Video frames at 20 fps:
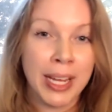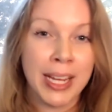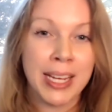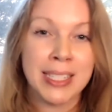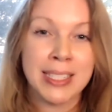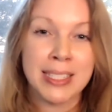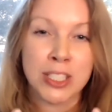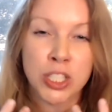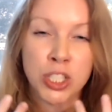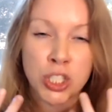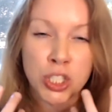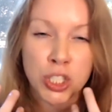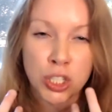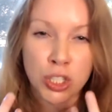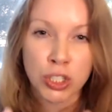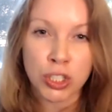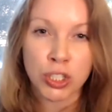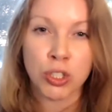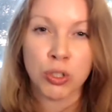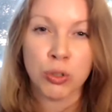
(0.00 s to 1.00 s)
is
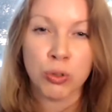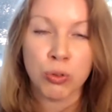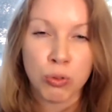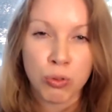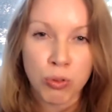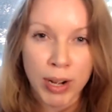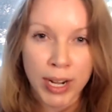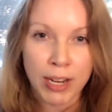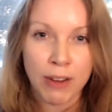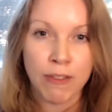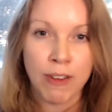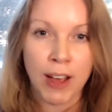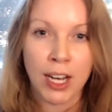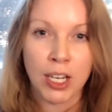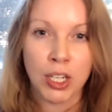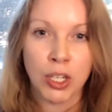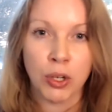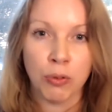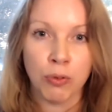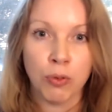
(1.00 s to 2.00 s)
such great
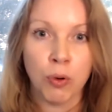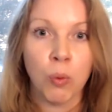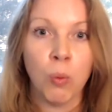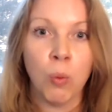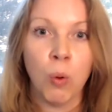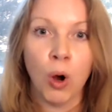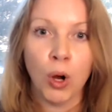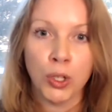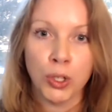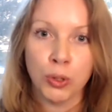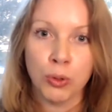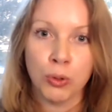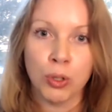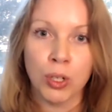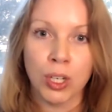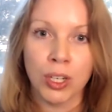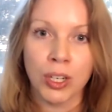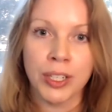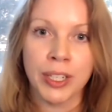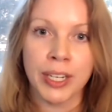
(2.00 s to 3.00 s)
value for what you're
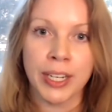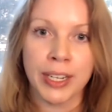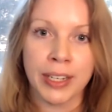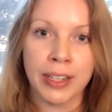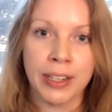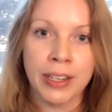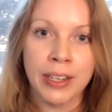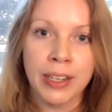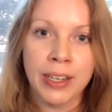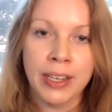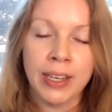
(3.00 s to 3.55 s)
learning.